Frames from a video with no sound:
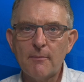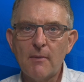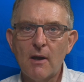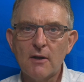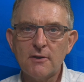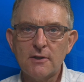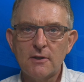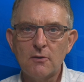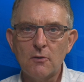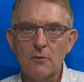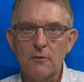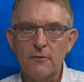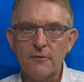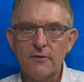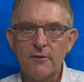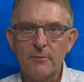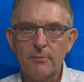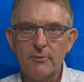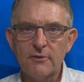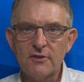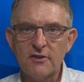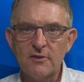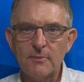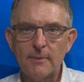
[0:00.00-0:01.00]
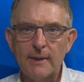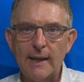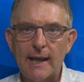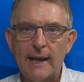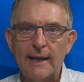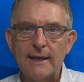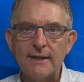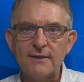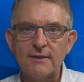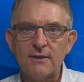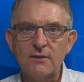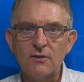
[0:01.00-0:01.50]
Martin North, the Principal
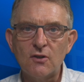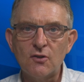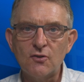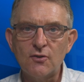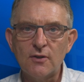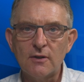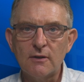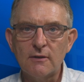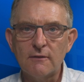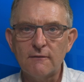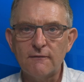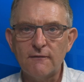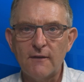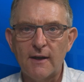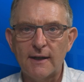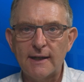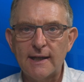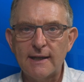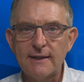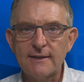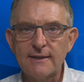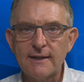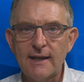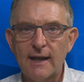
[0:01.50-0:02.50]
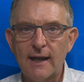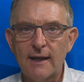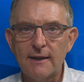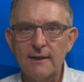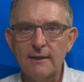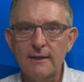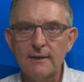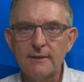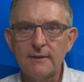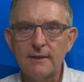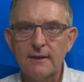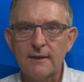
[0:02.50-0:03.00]
Analyst at Digital Finance
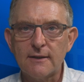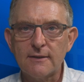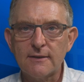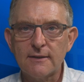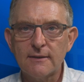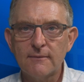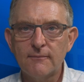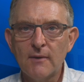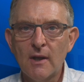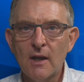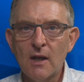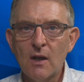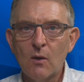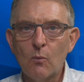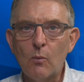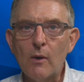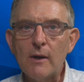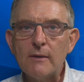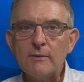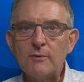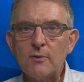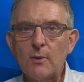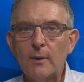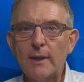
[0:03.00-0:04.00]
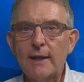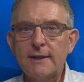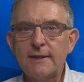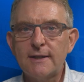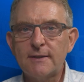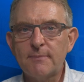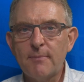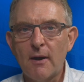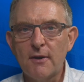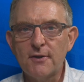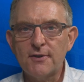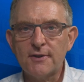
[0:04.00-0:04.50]
Analytics. Welcome to our
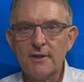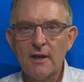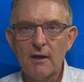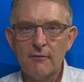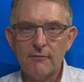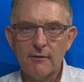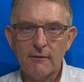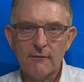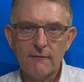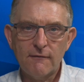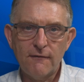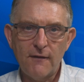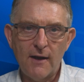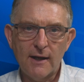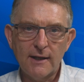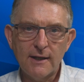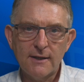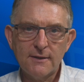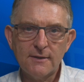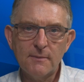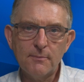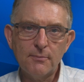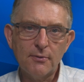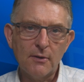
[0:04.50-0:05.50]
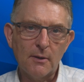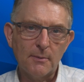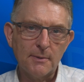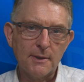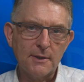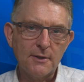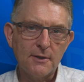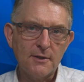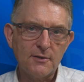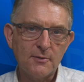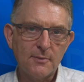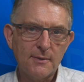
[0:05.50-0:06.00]
latest post covering finance and
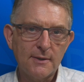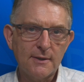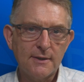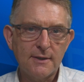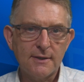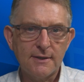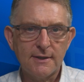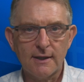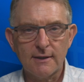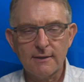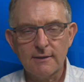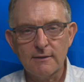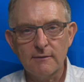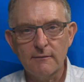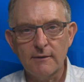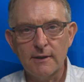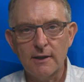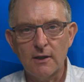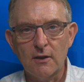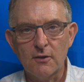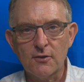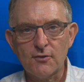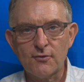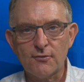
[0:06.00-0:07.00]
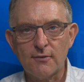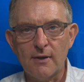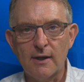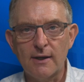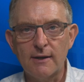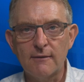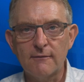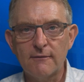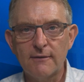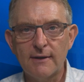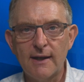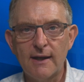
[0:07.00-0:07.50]
property news with a distinctively
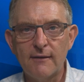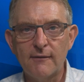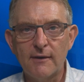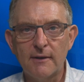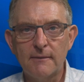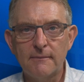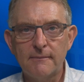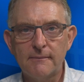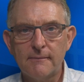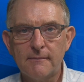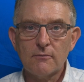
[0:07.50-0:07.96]
Australian flavour.